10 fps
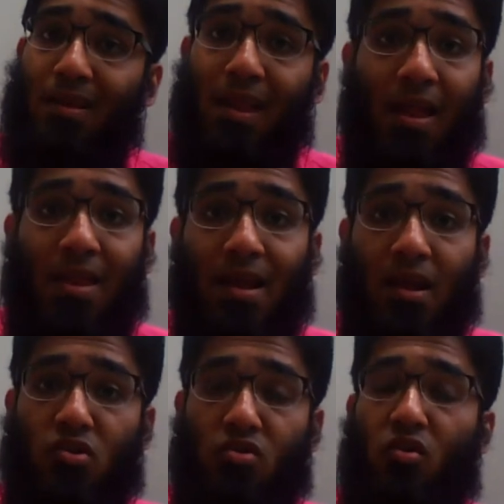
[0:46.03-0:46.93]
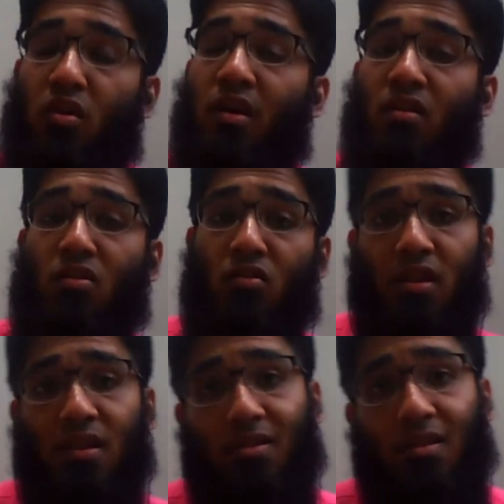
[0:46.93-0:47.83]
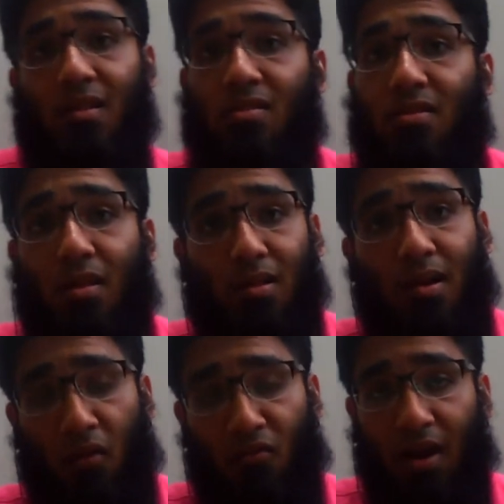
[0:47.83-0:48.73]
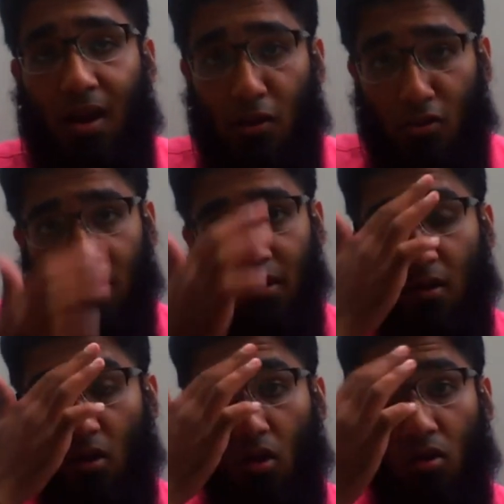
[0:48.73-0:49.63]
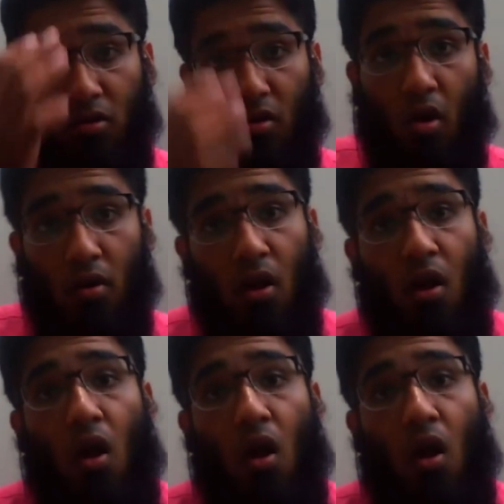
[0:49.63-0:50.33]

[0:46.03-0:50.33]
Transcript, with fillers: that any assurance really is this graphic card is here or not,